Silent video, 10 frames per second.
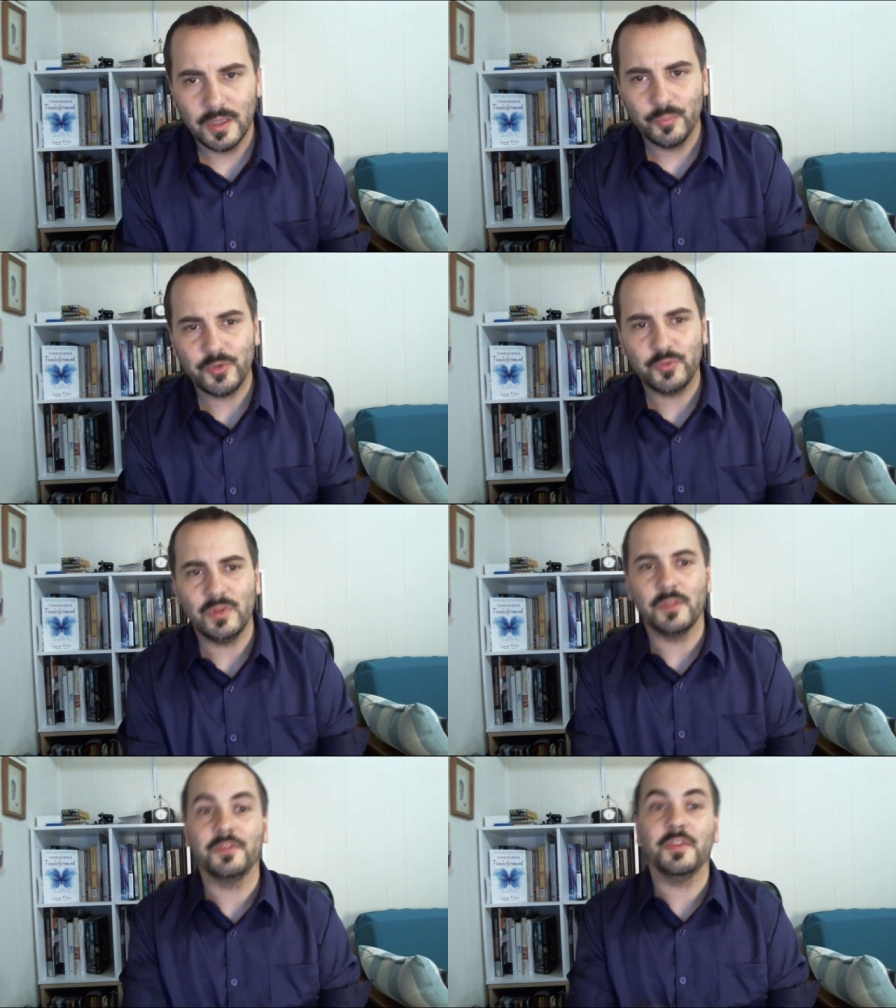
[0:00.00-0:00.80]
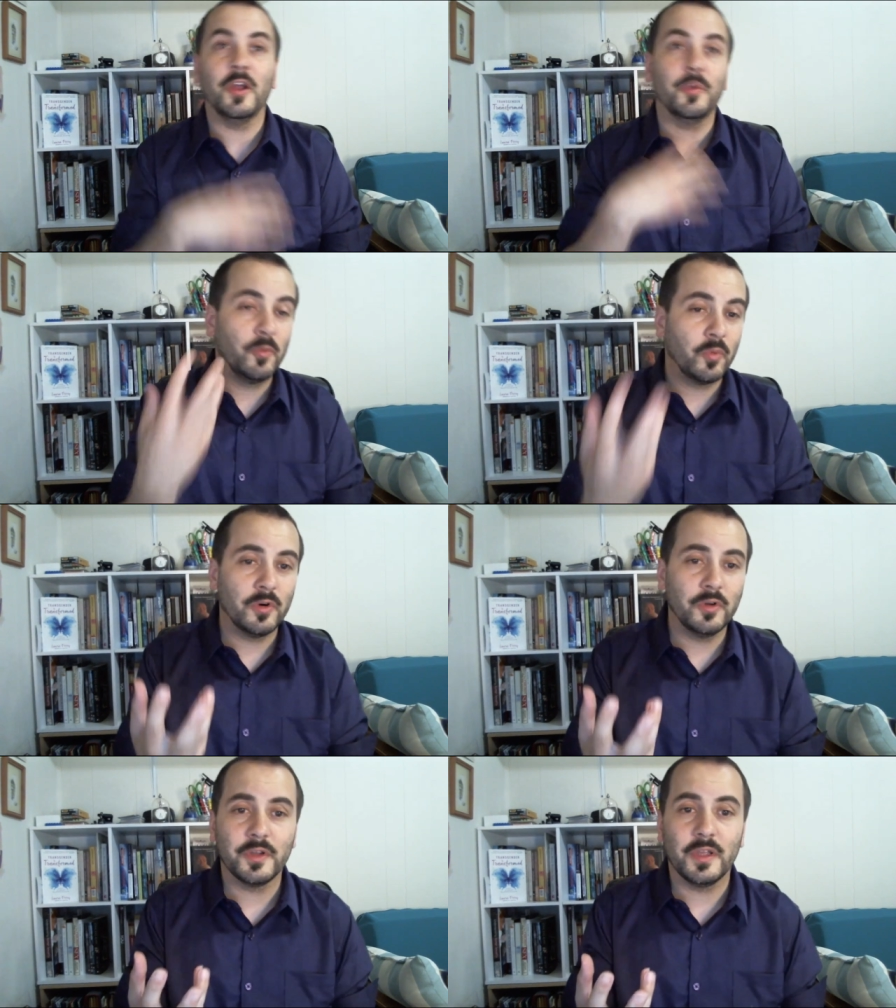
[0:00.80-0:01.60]
between the therapy
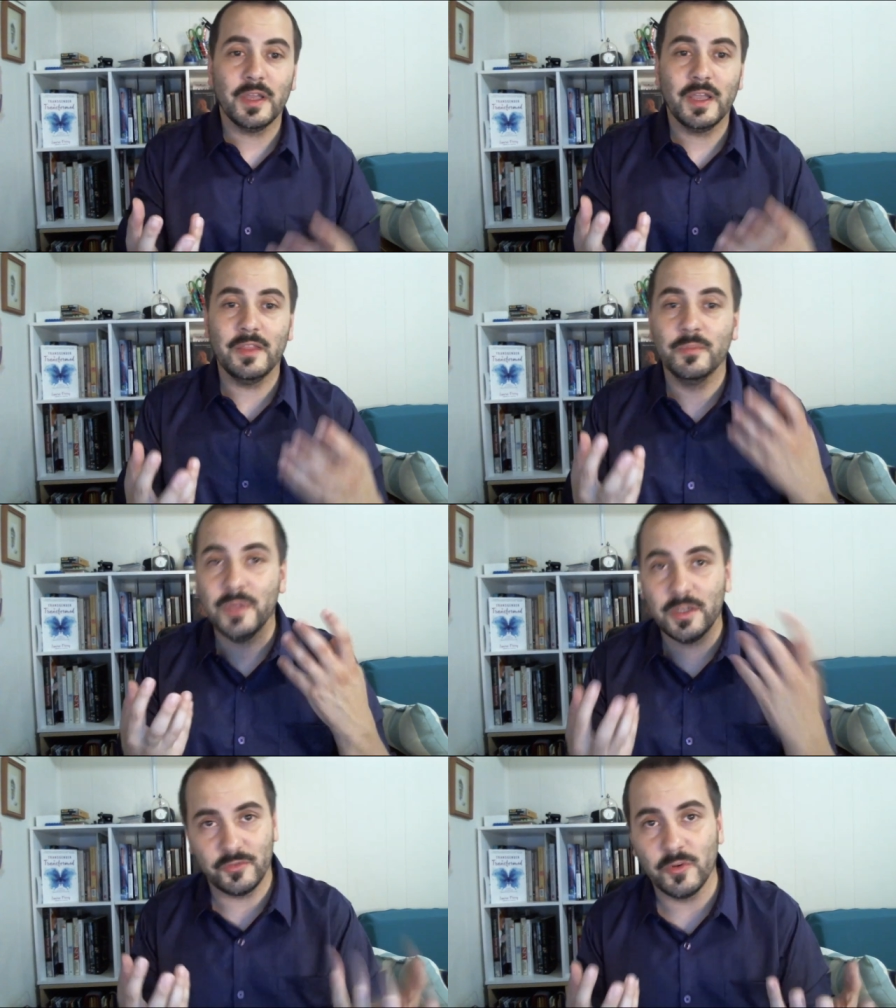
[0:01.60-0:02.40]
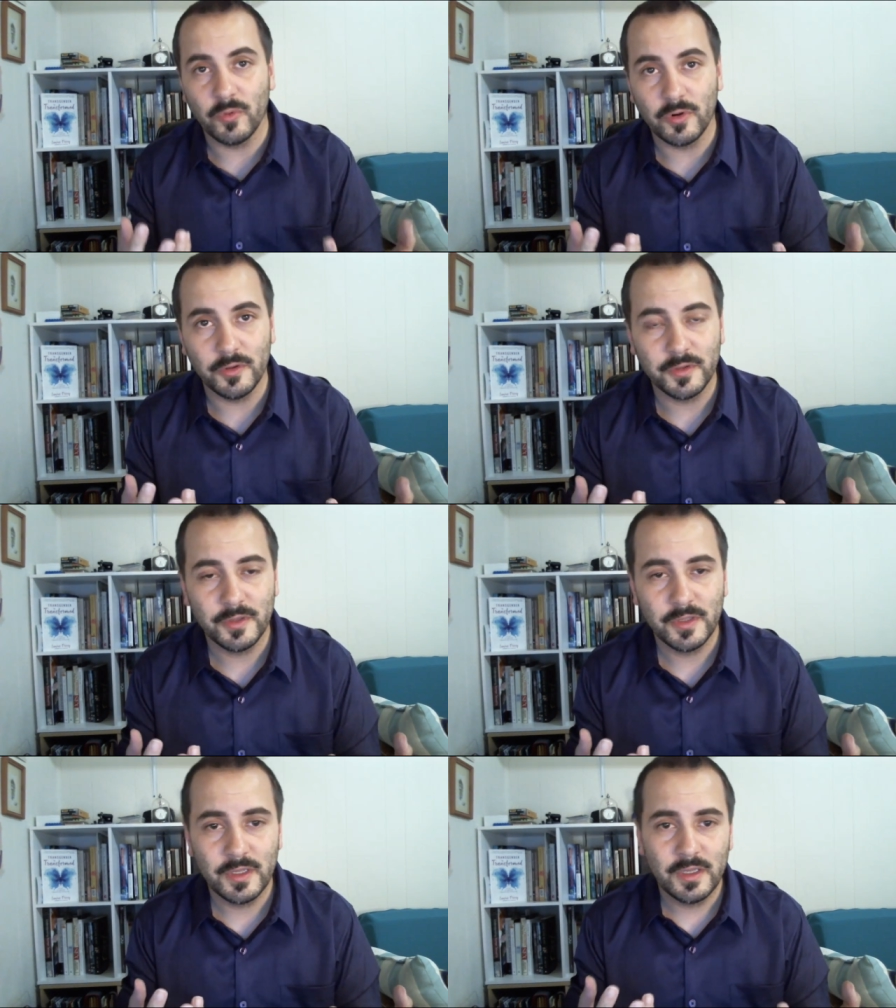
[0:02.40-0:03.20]
world and the ministry world.
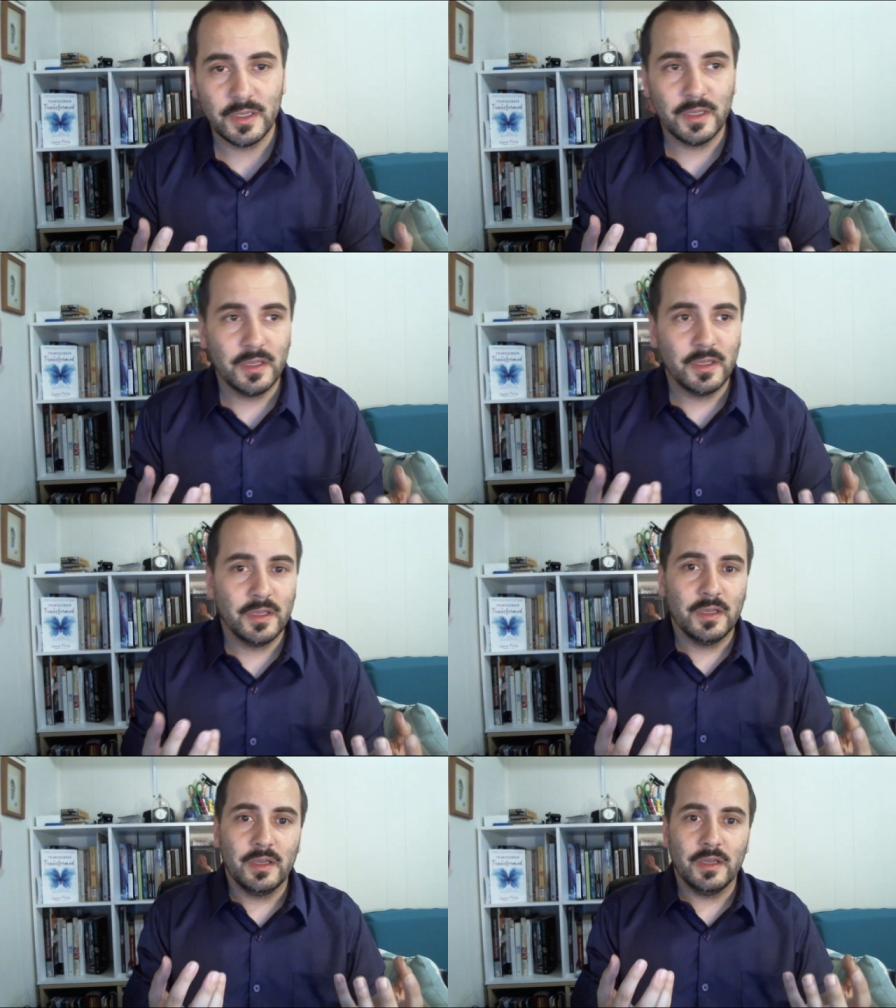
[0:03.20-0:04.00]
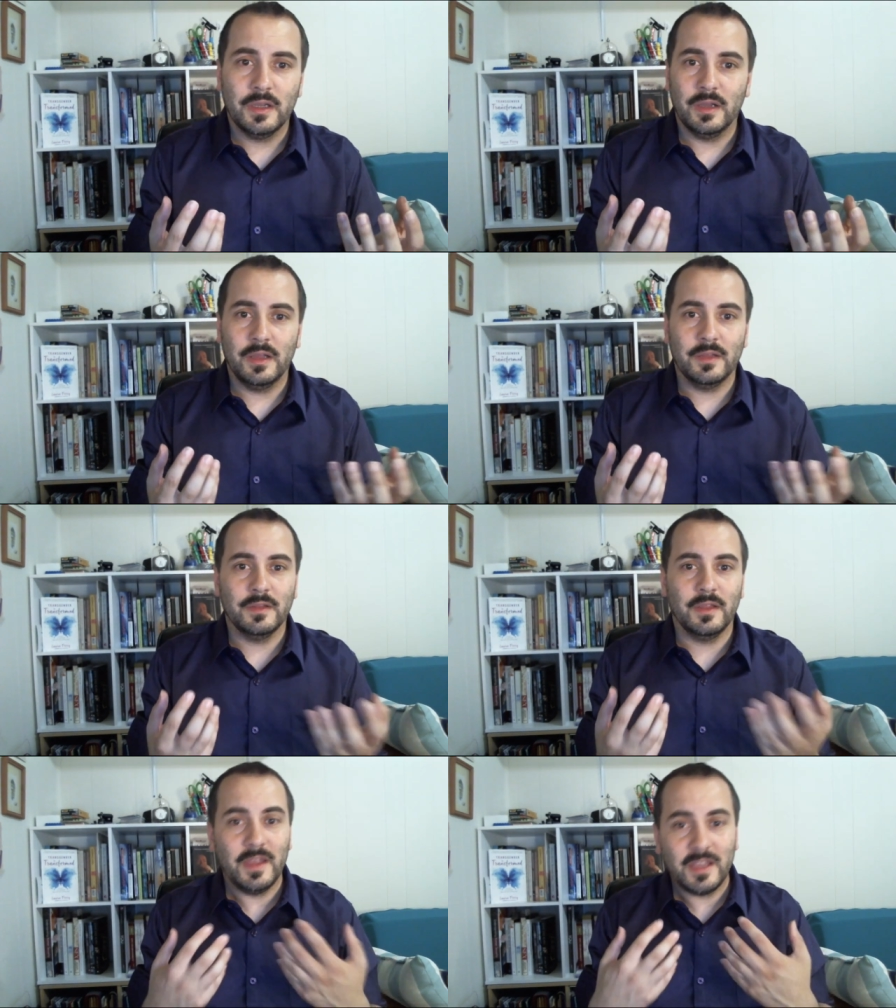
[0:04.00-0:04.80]
Uh,
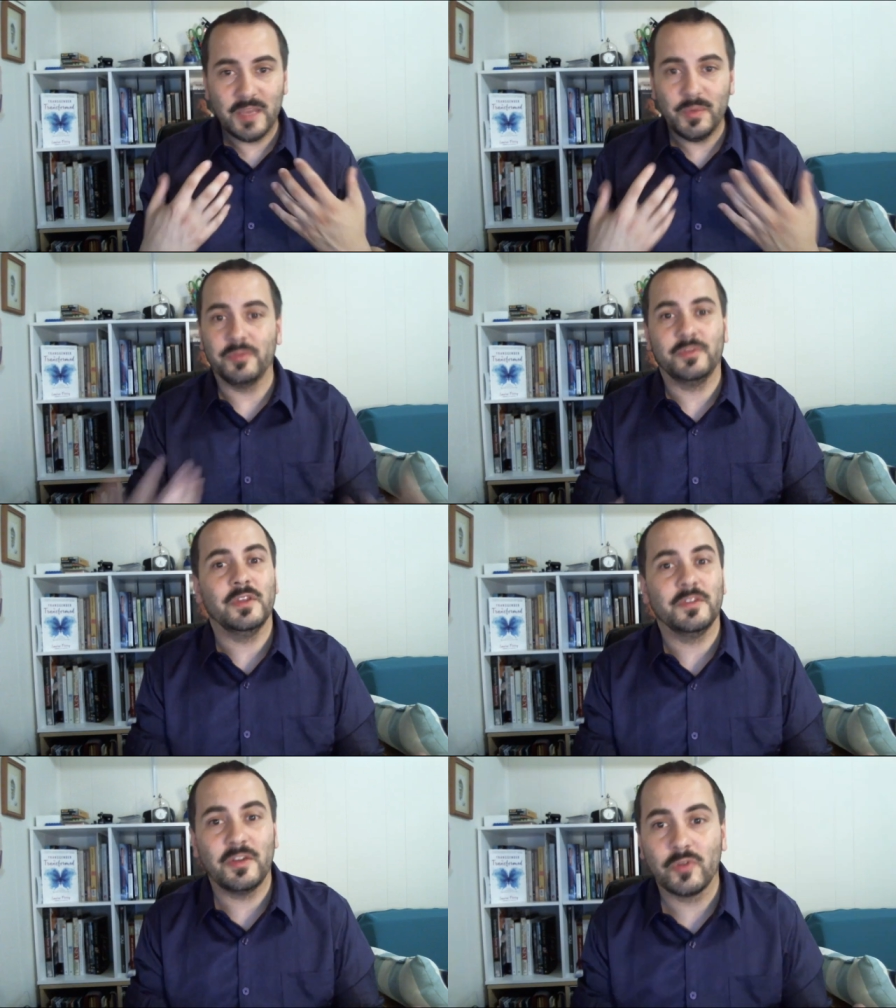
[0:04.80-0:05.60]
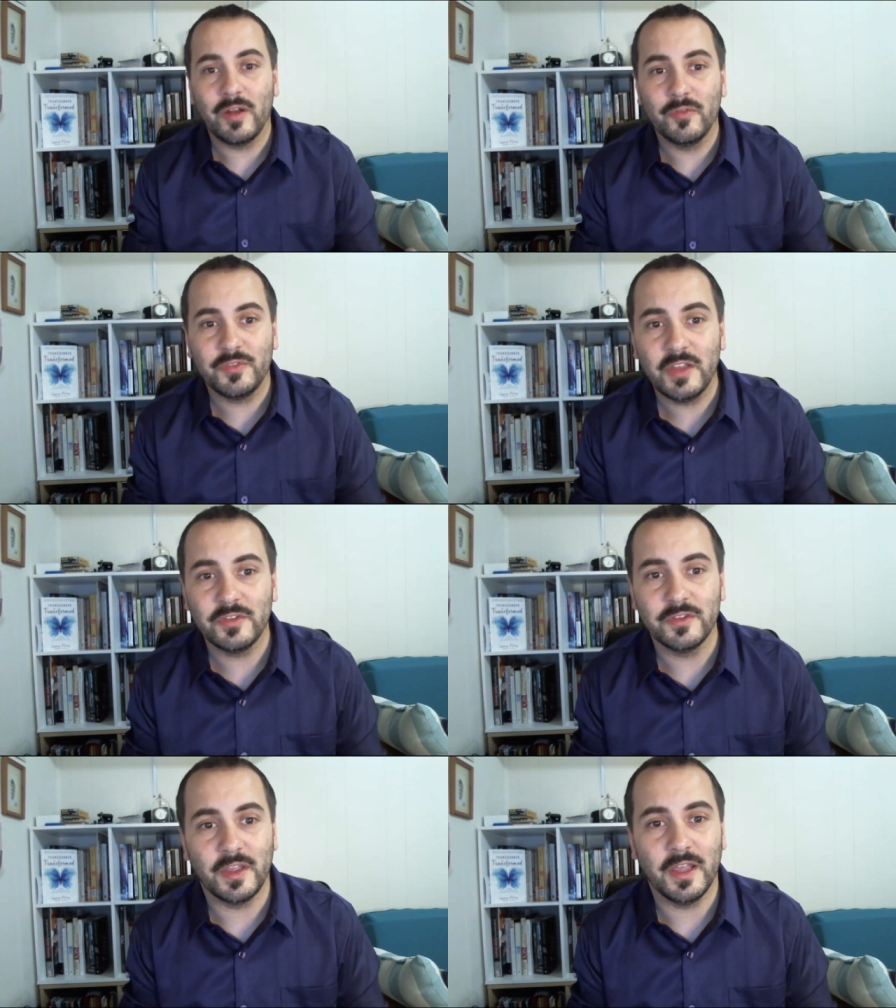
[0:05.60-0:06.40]
and that came up in several
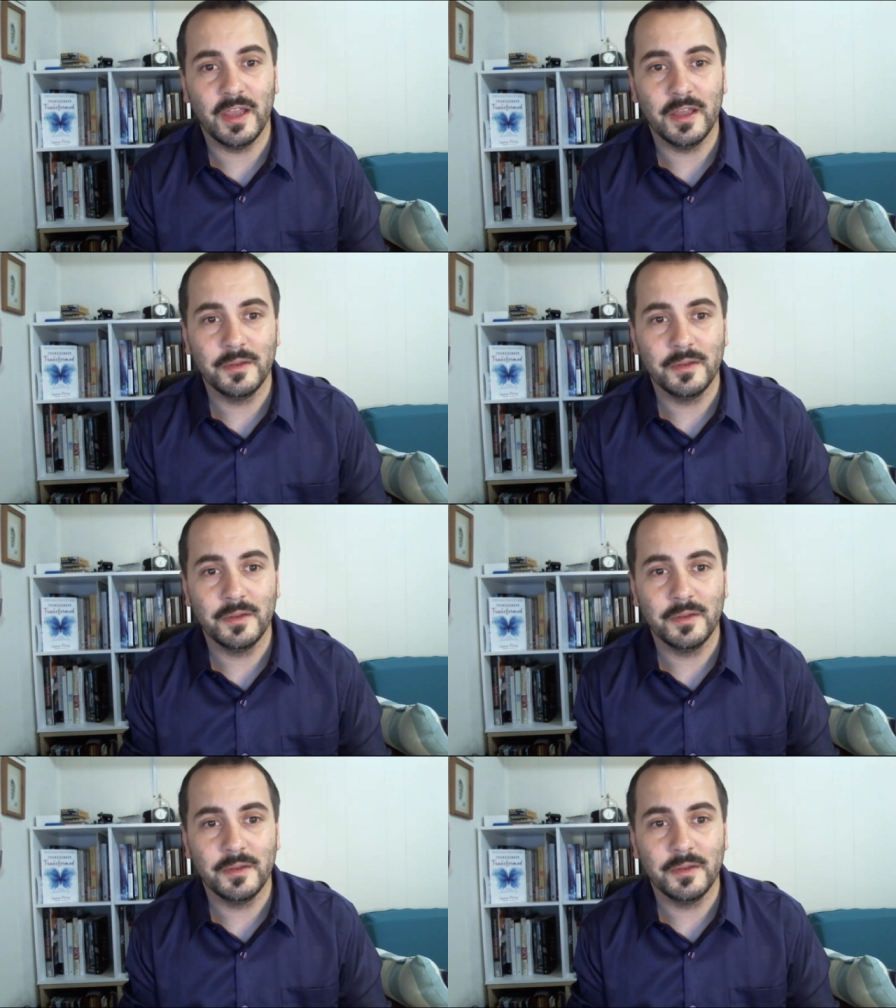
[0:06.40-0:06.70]
conversations I had.